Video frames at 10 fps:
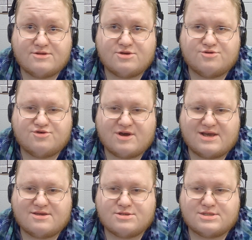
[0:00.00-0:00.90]
to try
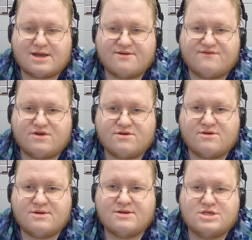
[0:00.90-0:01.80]
and decipher,
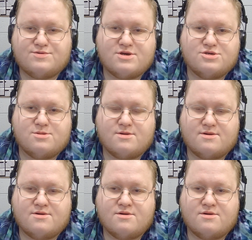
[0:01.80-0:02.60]
especially the